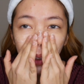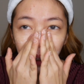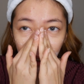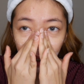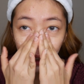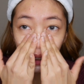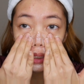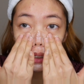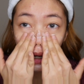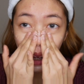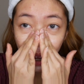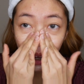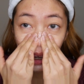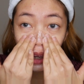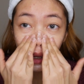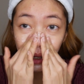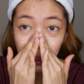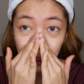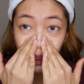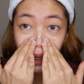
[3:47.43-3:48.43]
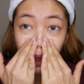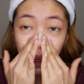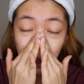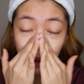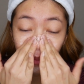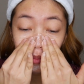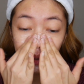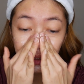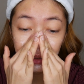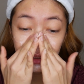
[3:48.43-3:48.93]
and I
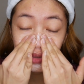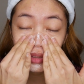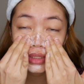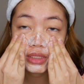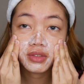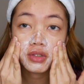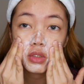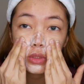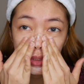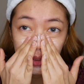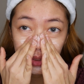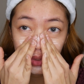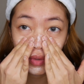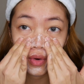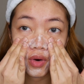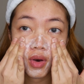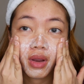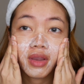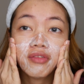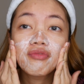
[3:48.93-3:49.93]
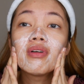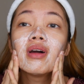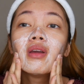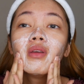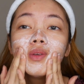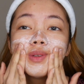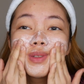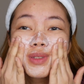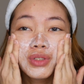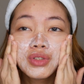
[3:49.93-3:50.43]
am actually not sure if
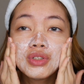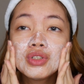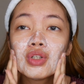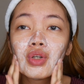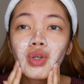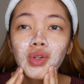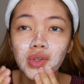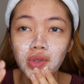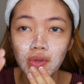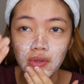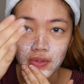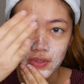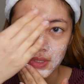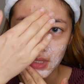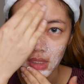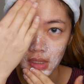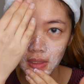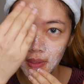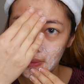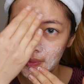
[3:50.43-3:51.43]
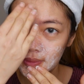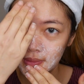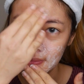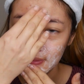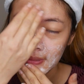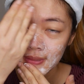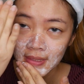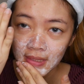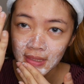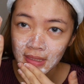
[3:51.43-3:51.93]
I should use it on,
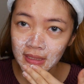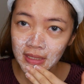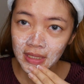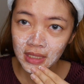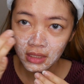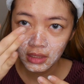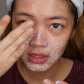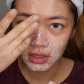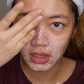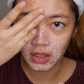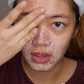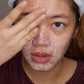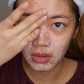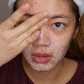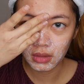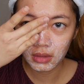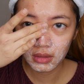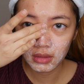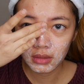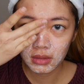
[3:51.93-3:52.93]
you know,